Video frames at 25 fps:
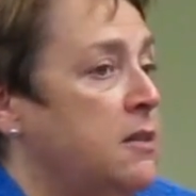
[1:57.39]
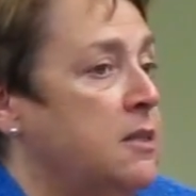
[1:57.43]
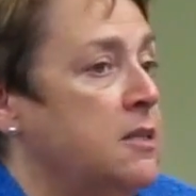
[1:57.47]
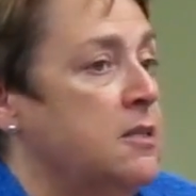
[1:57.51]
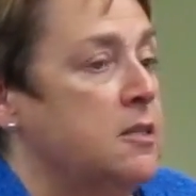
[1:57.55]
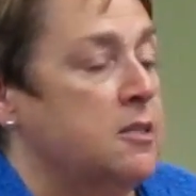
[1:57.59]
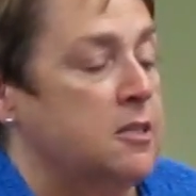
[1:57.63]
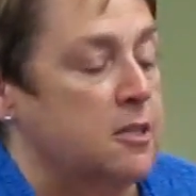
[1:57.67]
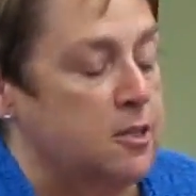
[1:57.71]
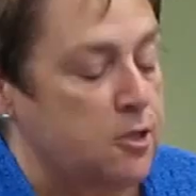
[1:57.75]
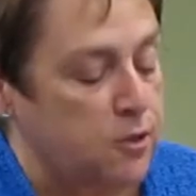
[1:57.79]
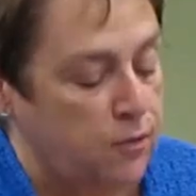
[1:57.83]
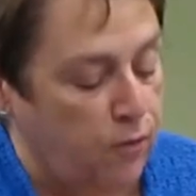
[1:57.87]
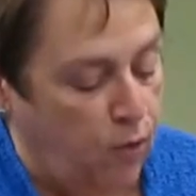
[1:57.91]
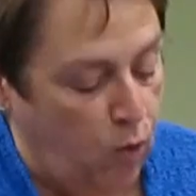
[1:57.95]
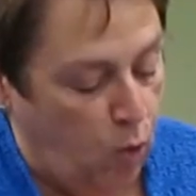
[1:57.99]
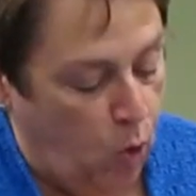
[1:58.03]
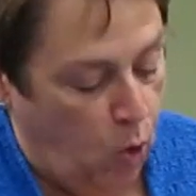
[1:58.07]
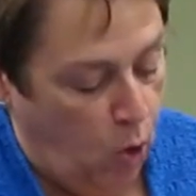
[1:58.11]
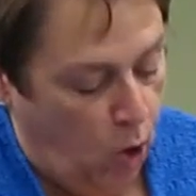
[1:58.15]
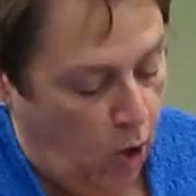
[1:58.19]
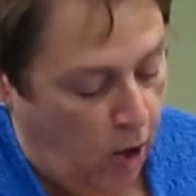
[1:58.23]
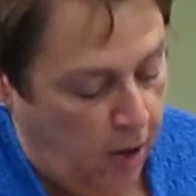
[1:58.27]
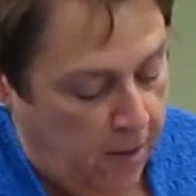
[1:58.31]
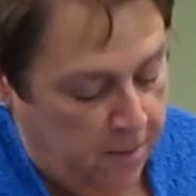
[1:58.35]
This is
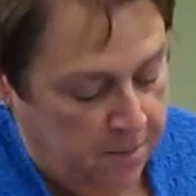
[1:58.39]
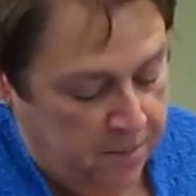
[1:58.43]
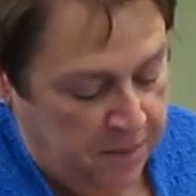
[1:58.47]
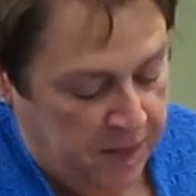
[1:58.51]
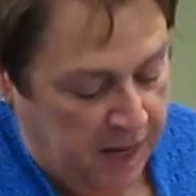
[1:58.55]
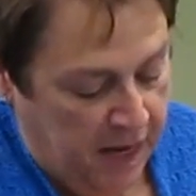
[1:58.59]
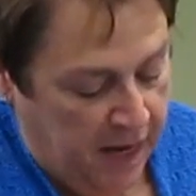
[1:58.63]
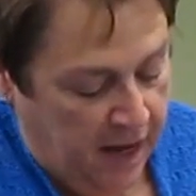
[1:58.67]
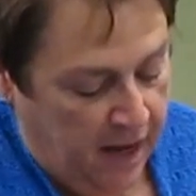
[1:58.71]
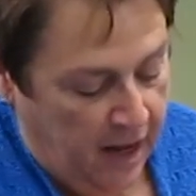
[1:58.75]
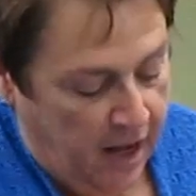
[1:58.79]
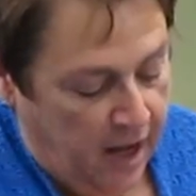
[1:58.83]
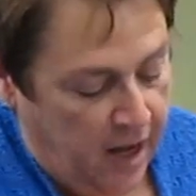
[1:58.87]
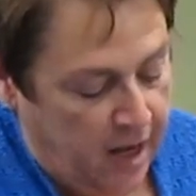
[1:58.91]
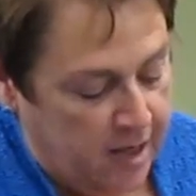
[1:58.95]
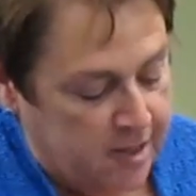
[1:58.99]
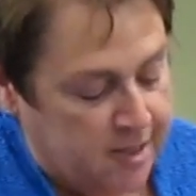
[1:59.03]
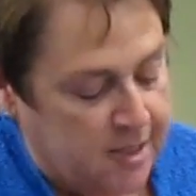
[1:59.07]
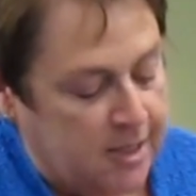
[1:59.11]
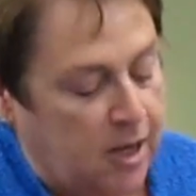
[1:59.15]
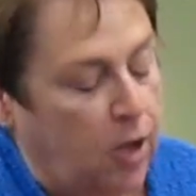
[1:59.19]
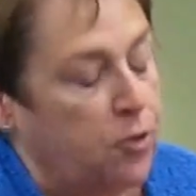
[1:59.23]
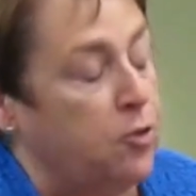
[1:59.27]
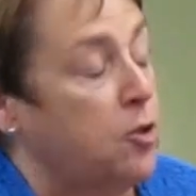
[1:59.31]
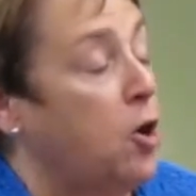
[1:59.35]
for
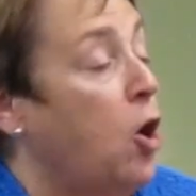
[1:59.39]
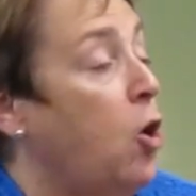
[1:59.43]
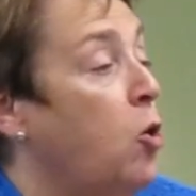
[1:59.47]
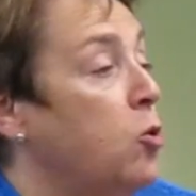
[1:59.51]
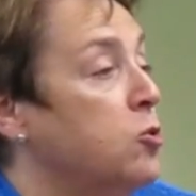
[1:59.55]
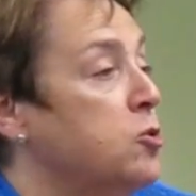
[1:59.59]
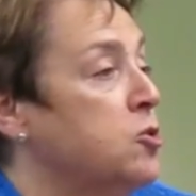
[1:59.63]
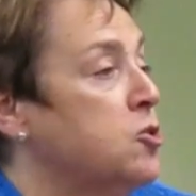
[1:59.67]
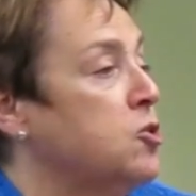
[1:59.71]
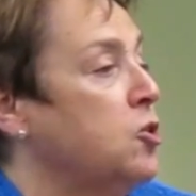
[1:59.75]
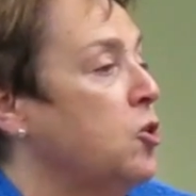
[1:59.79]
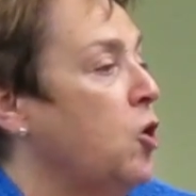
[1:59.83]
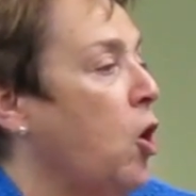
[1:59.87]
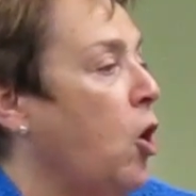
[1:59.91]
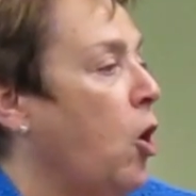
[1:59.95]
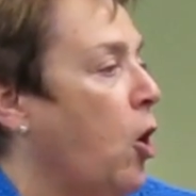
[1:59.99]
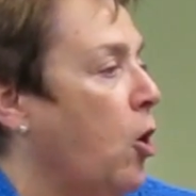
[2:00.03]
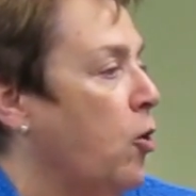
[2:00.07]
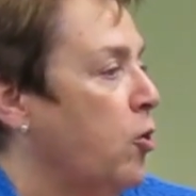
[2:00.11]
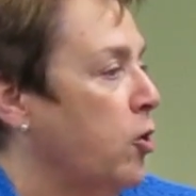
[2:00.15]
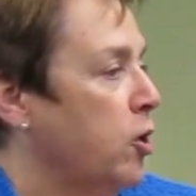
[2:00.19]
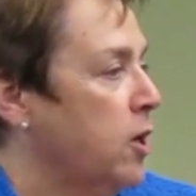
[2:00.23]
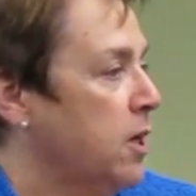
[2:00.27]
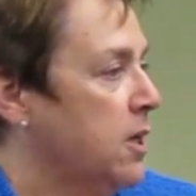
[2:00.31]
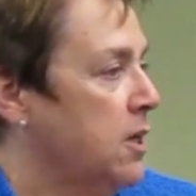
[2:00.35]
South Coastal
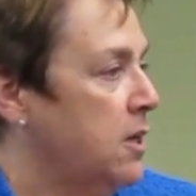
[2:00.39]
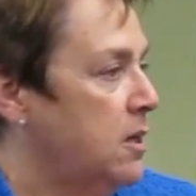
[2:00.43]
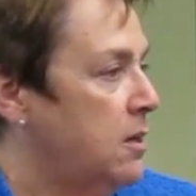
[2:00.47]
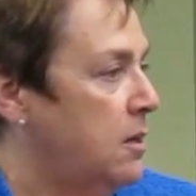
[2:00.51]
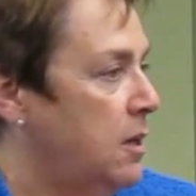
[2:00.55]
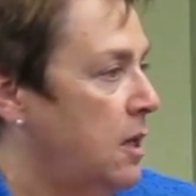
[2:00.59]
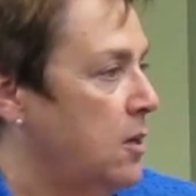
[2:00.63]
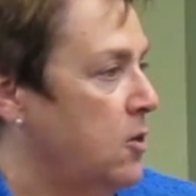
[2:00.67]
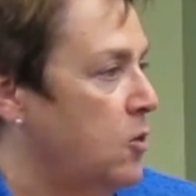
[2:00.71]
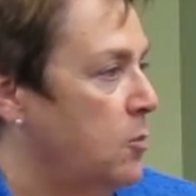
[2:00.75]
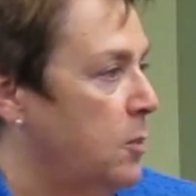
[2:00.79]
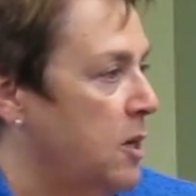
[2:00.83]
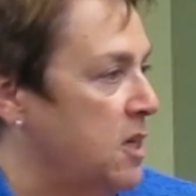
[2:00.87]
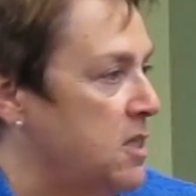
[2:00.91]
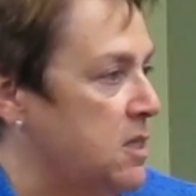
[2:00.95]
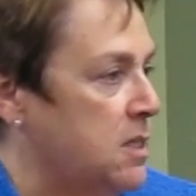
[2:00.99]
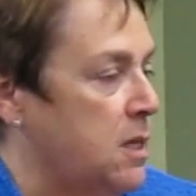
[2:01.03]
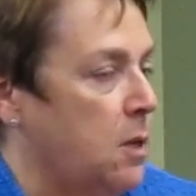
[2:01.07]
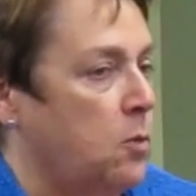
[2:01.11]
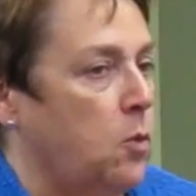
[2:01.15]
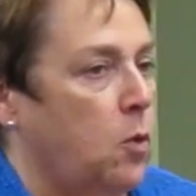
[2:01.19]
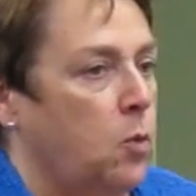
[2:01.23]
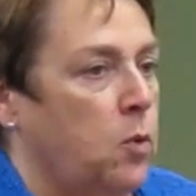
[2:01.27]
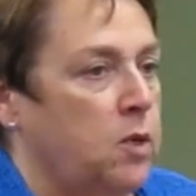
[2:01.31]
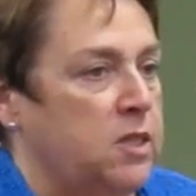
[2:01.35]
Oregon, and you might say,
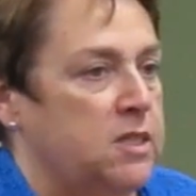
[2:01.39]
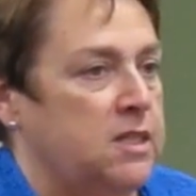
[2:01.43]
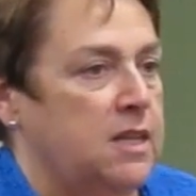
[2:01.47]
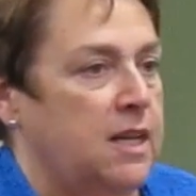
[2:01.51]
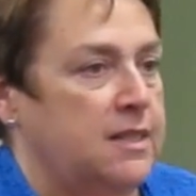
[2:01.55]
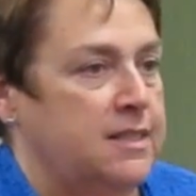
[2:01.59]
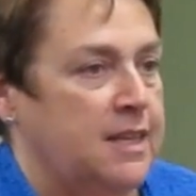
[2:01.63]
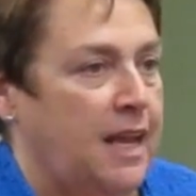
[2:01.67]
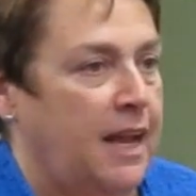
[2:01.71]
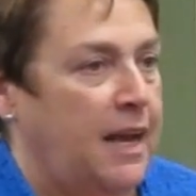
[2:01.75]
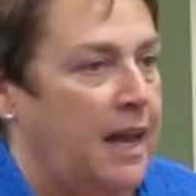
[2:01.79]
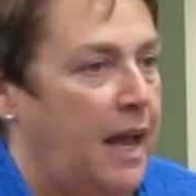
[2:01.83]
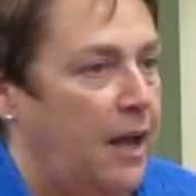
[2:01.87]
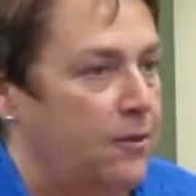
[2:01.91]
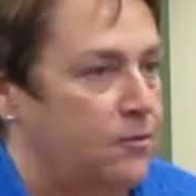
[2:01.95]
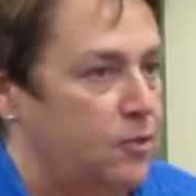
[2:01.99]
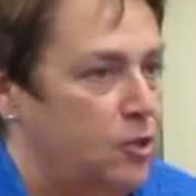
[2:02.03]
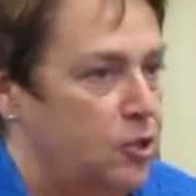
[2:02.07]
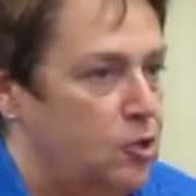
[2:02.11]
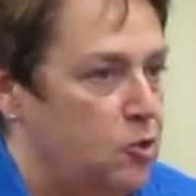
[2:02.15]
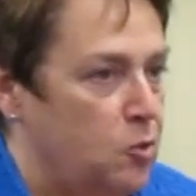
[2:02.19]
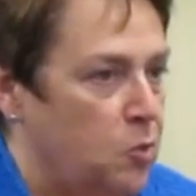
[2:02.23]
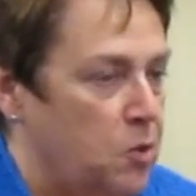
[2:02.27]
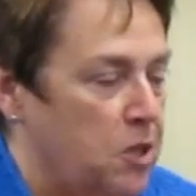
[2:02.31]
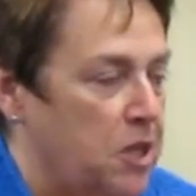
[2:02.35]
well, what does that have to
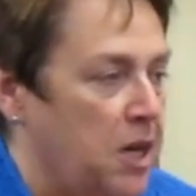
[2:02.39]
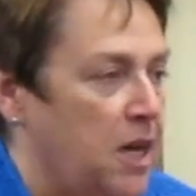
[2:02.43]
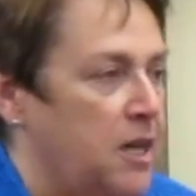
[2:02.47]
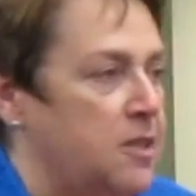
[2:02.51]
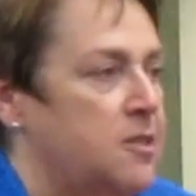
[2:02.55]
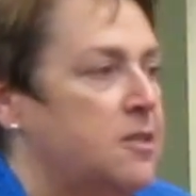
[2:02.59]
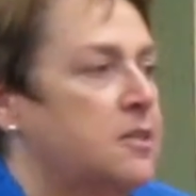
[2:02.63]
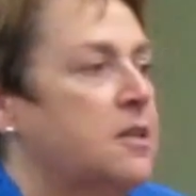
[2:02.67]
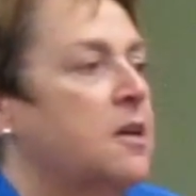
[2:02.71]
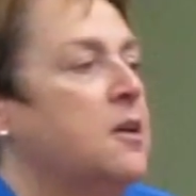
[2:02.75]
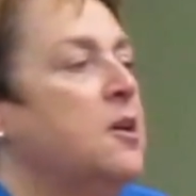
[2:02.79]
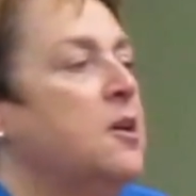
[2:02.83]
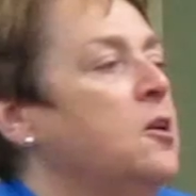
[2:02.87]
do with us?